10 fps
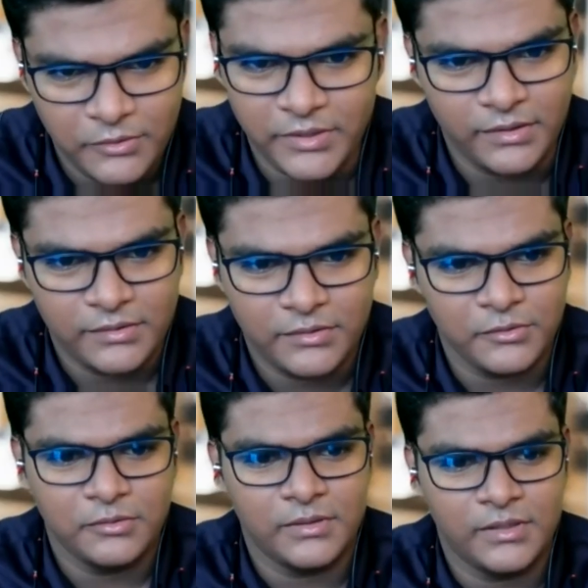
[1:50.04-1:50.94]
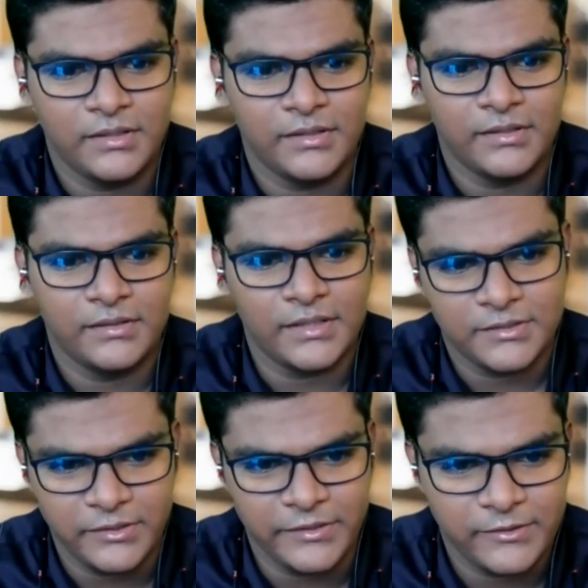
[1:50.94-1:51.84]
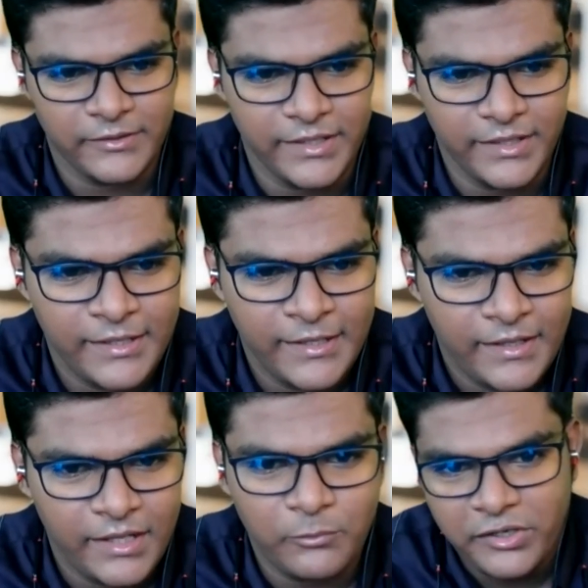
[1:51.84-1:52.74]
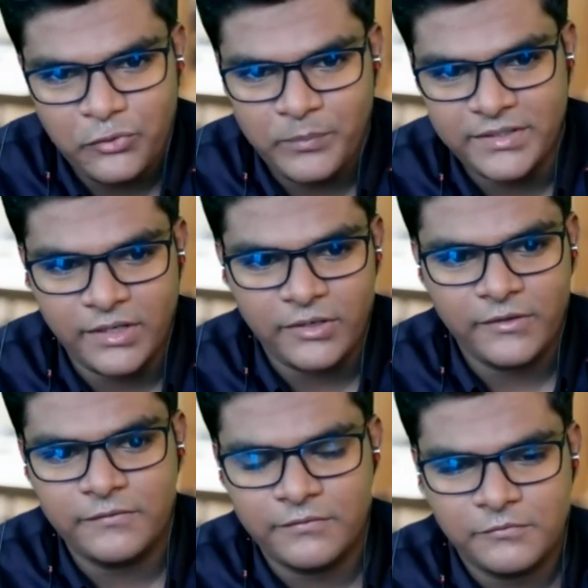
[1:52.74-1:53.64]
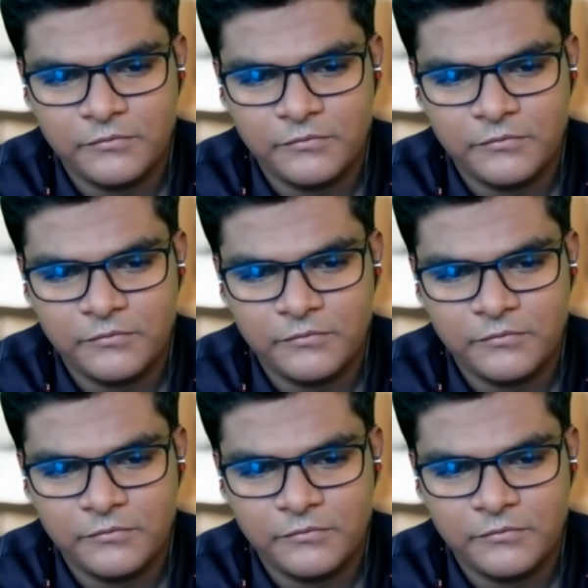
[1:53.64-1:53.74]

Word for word: okay, so uh, that's great. And where are you based out of?